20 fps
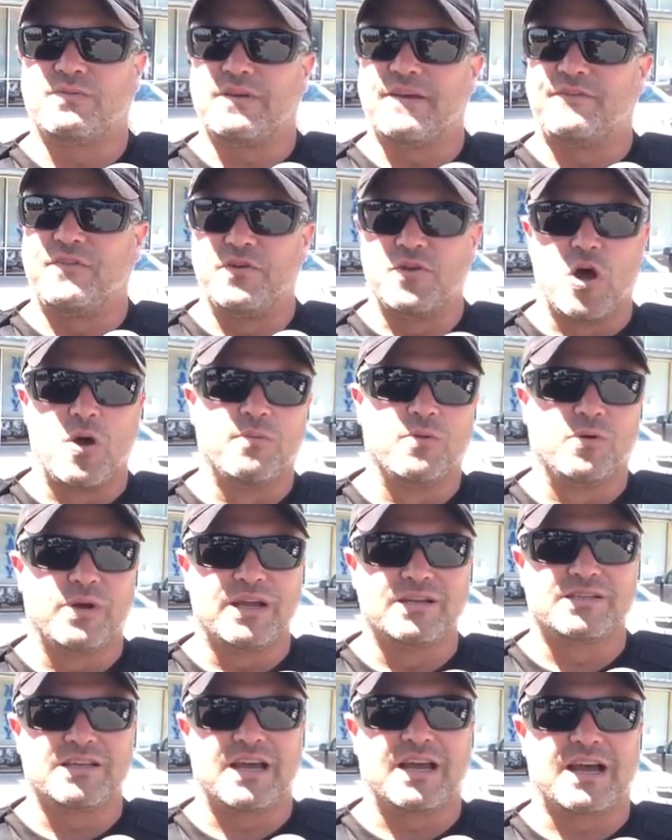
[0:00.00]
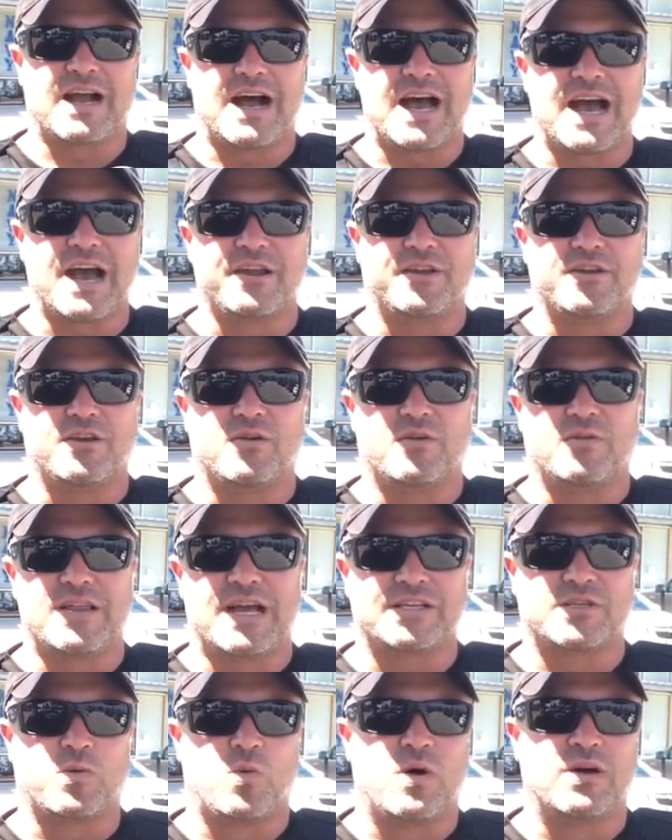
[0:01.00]
if you know Marines like I do,
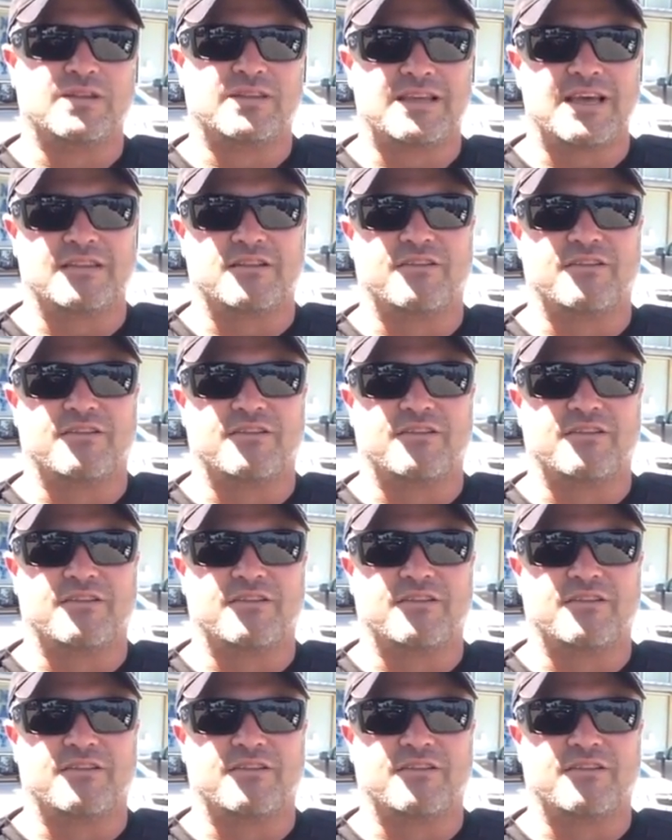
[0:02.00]
that's one thing.